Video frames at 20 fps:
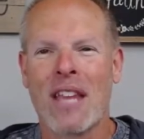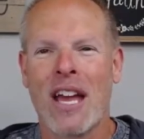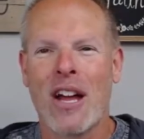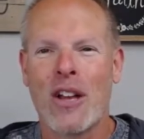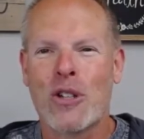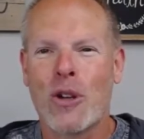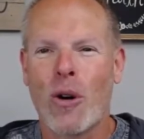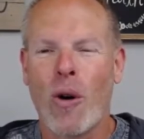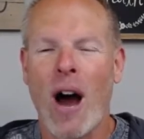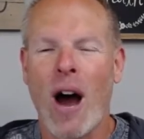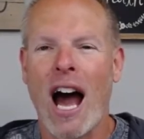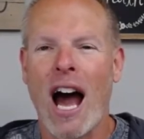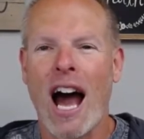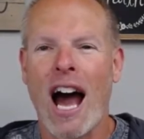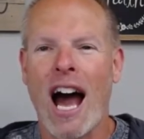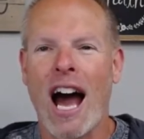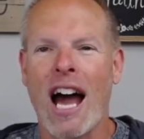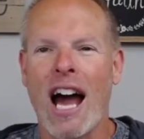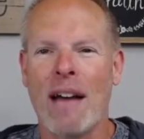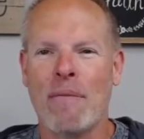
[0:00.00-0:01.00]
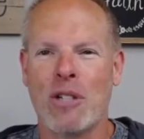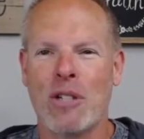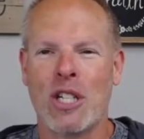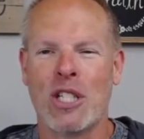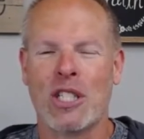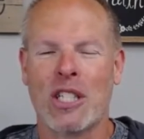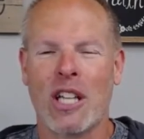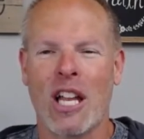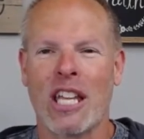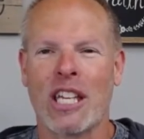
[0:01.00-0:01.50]
So I'm
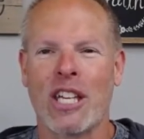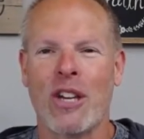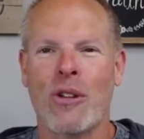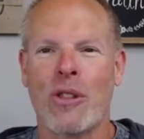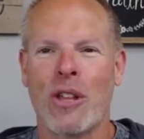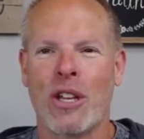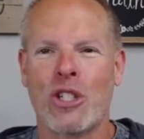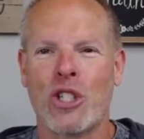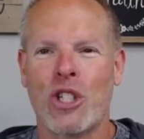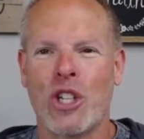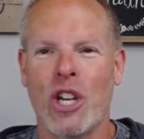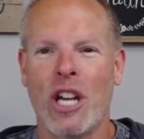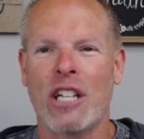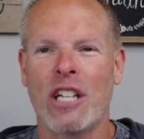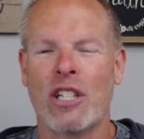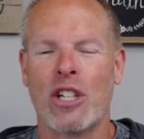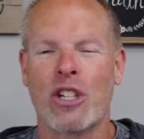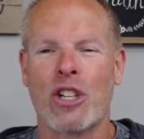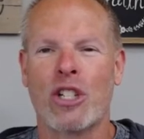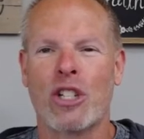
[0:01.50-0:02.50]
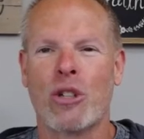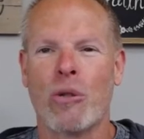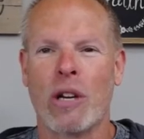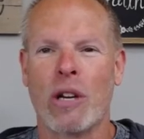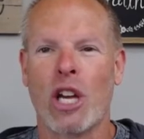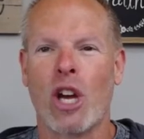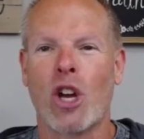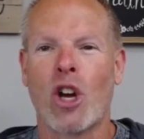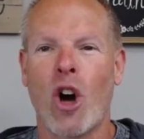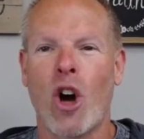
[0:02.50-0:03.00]
just telling you that Jesus is
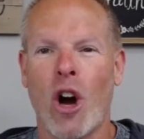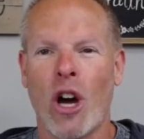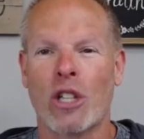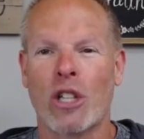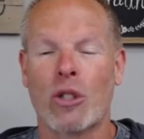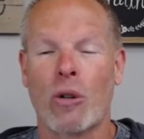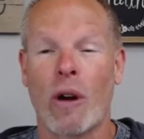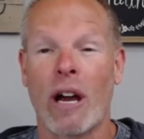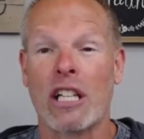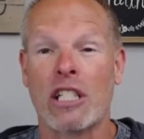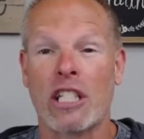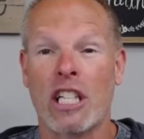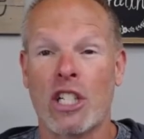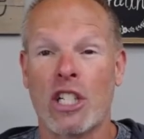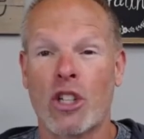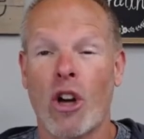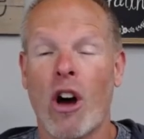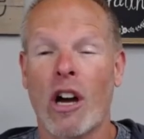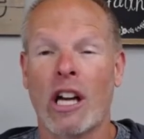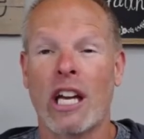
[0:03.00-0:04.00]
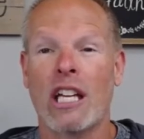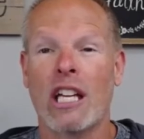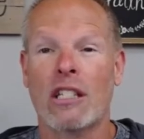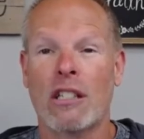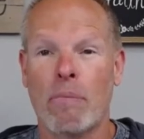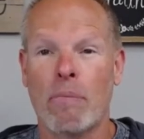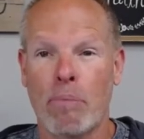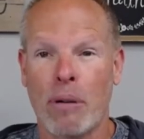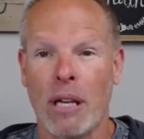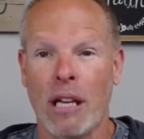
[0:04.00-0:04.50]
doing a contrast. He's talking
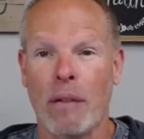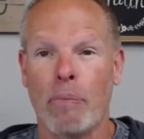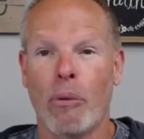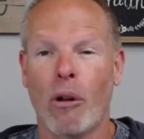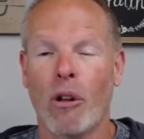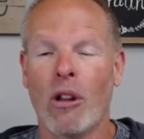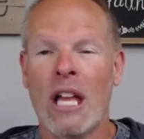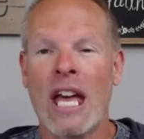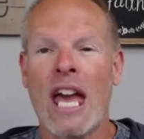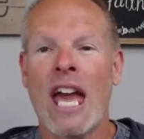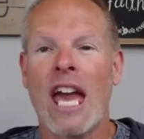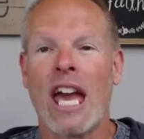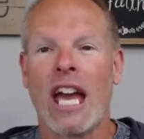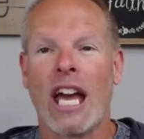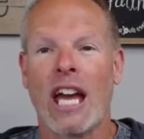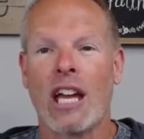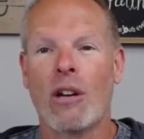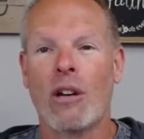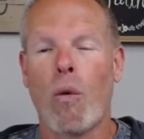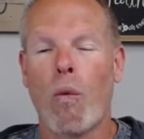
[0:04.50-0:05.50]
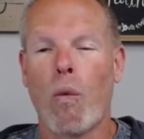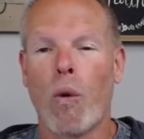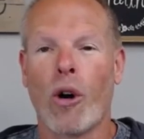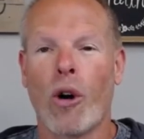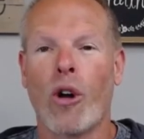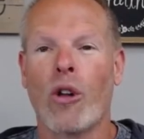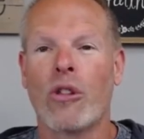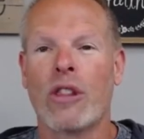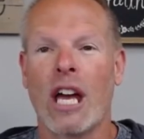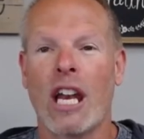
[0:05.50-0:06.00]
to people in a
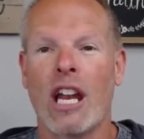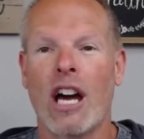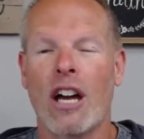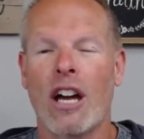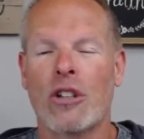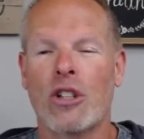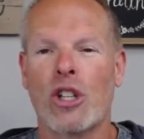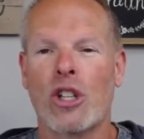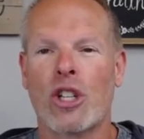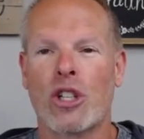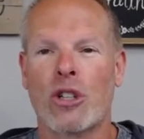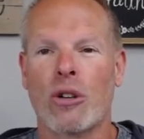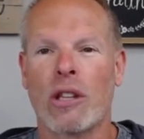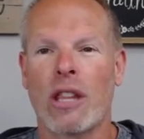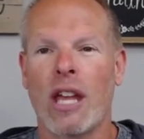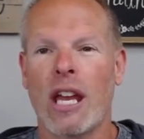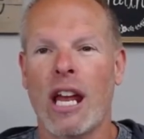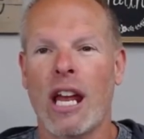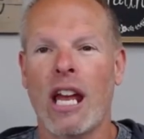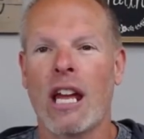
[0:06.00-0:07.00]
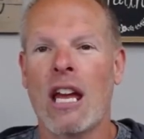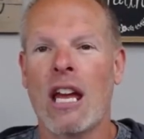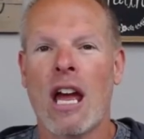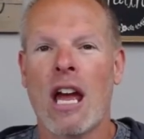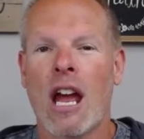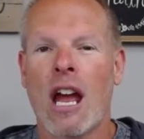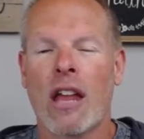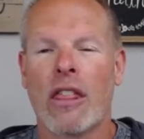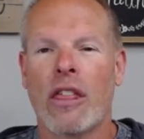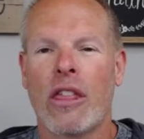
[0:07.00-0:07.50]
world that understood that, hey,
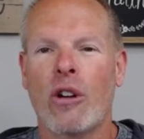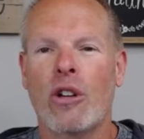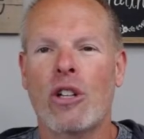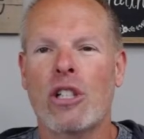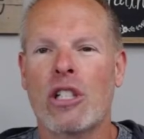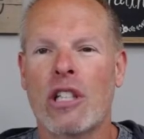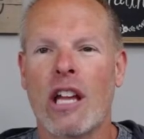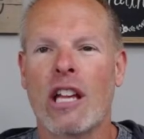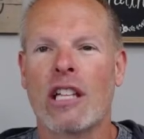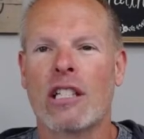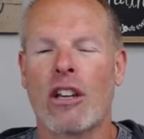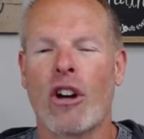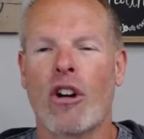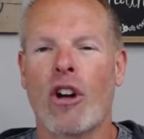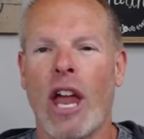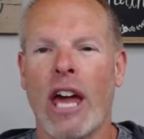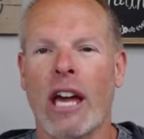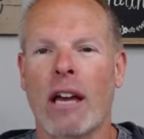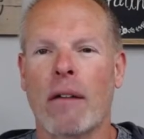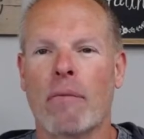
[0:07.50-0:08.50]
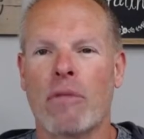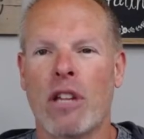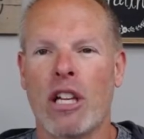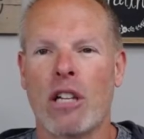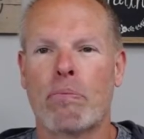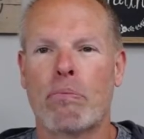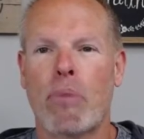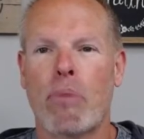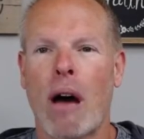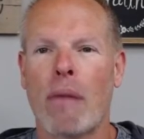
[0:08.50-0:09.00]
there's things that are like
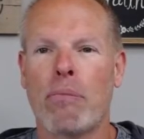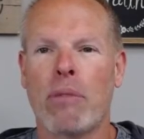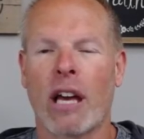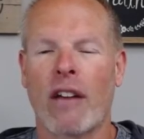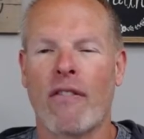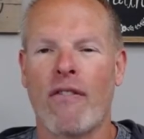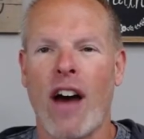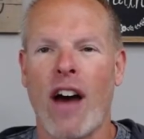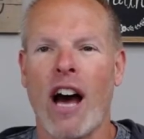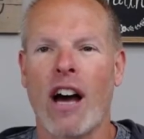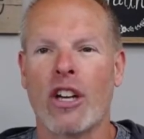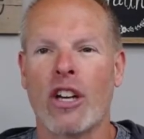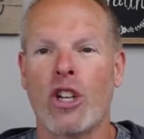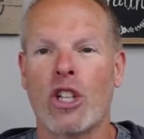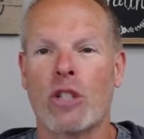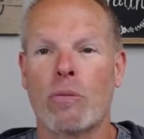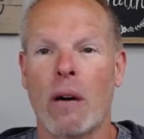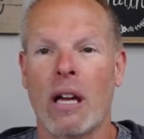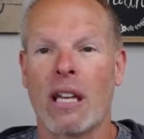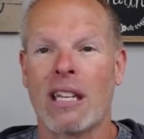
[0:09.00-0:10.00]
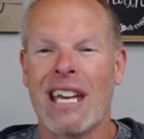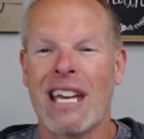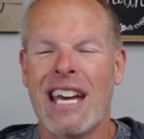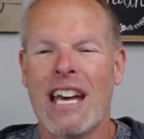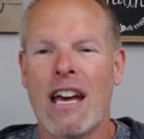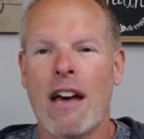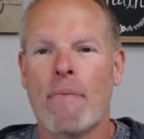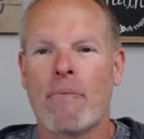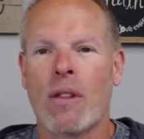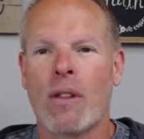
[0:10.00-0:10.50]
these public values, but
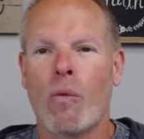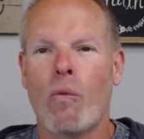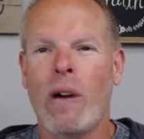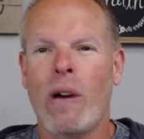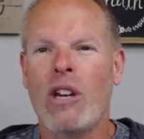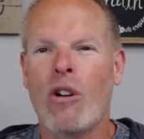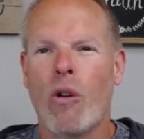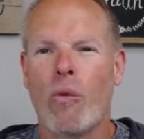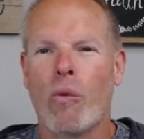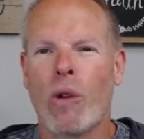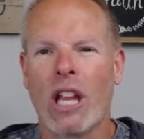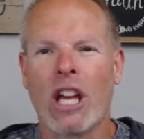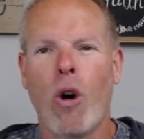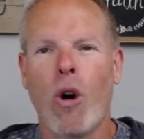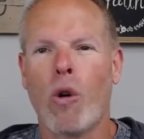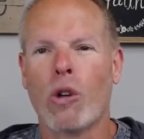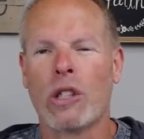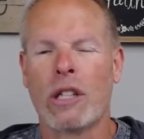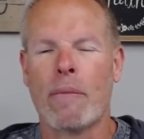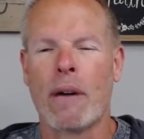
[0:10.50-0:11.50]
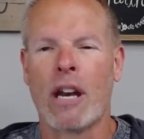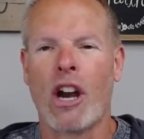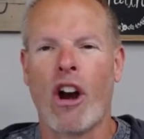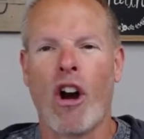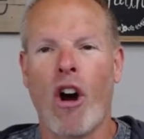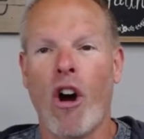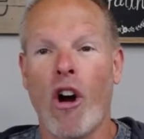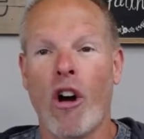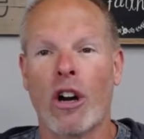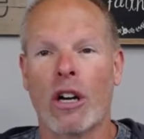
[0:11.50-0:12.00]
we don't really hold them in our
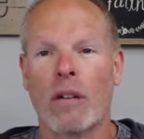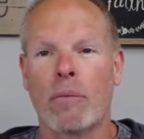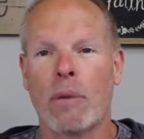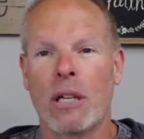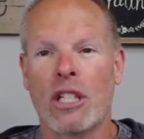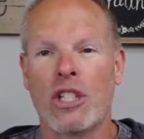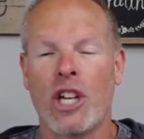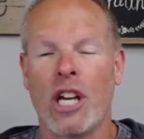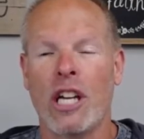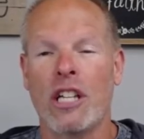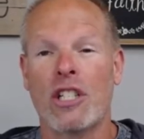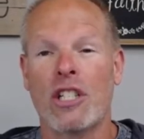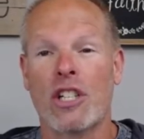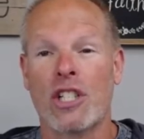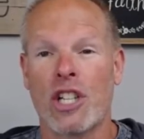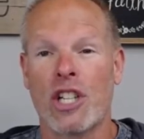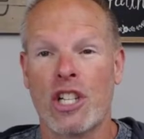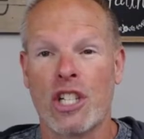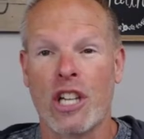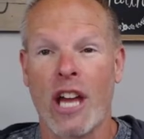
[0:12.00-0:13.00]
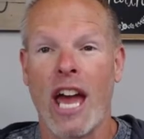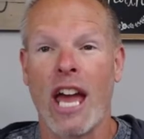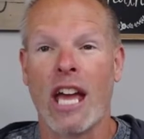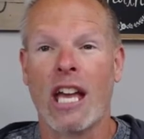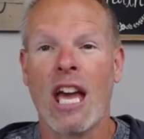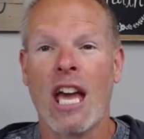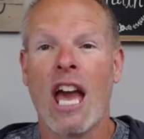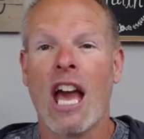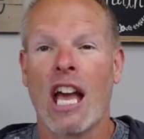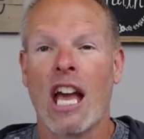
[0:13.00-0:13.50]
heart. But Jesus is
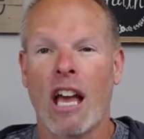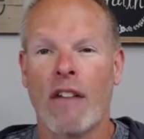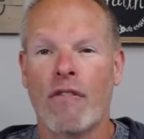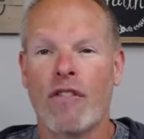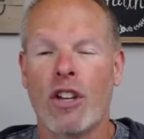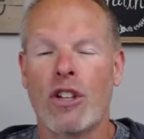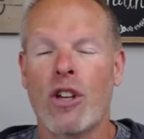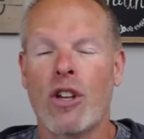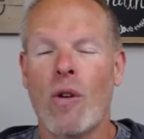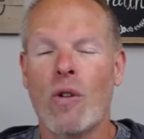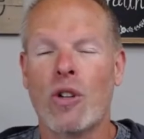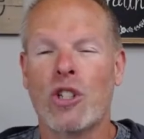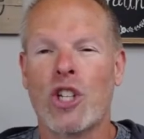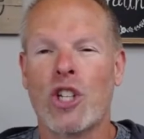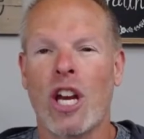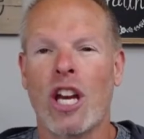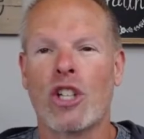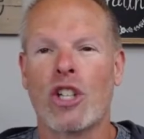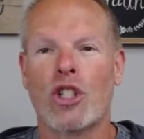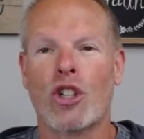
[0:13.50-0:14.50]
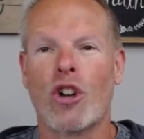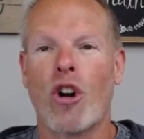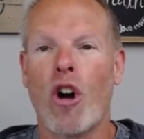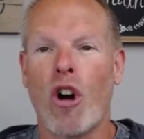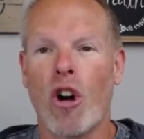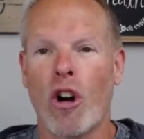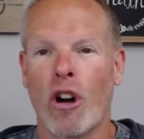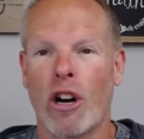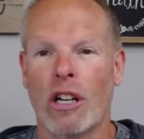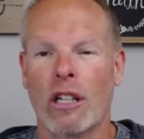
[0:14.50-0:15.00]
saying, if you don't change your
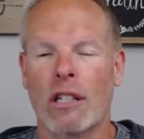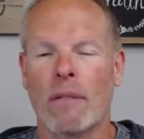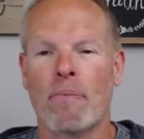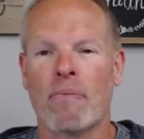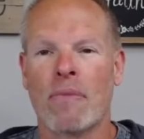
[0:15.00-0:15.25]
heart,